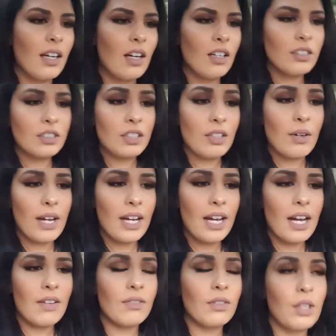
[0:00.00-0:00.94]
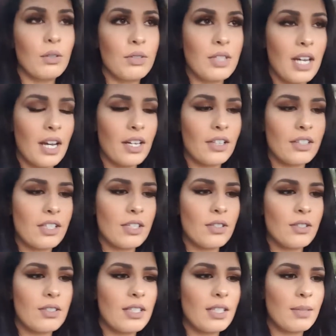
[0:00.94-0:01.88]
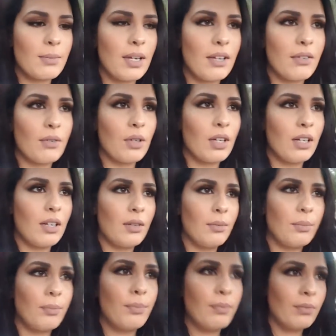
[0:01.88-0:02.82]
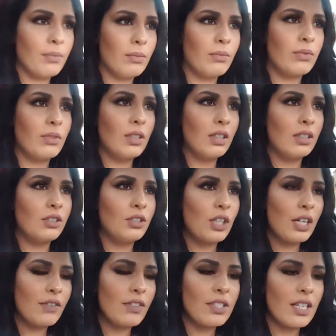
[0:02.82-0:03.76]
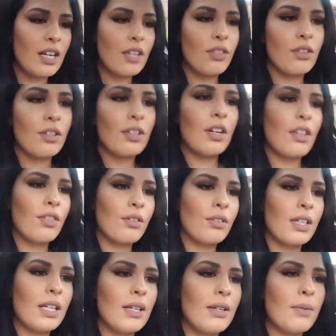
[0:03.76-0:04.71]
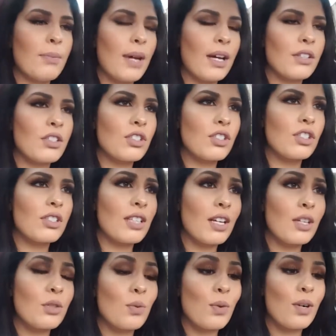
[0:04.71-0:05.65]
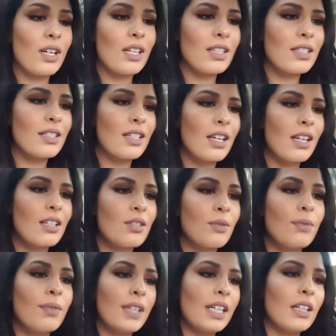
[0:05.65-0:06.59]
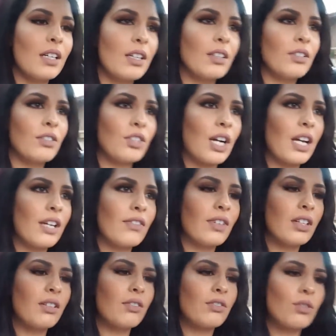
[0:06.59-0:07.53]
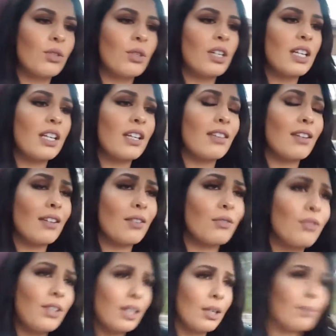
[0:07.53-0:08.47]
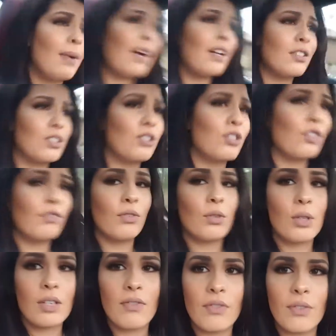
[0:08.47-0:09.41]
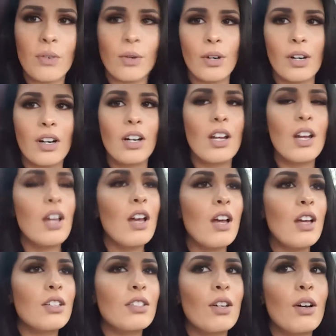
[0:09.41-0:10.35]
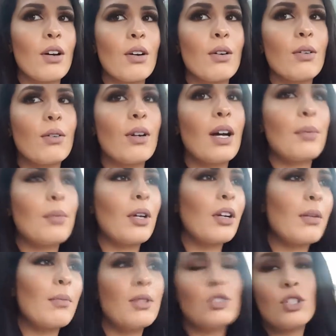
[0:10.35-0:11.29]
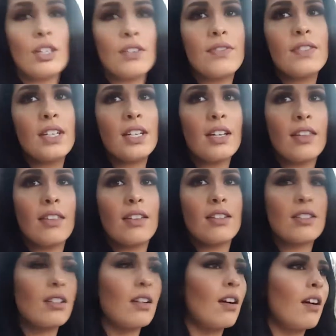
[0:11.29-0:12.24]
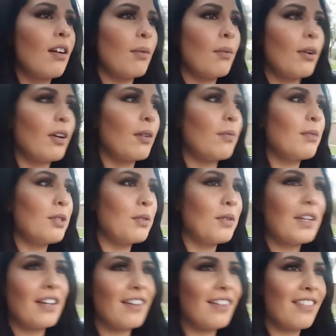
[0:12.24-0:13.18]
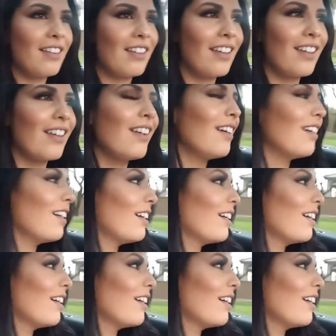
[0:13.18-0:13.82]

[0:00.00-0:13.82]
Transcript: also, I have low tires. As you see, my driver side 33, passenger side 26, rear driver 40, and then rear passenger 44. So I'm not going to be drifting in this car. I'm not going to be doing anything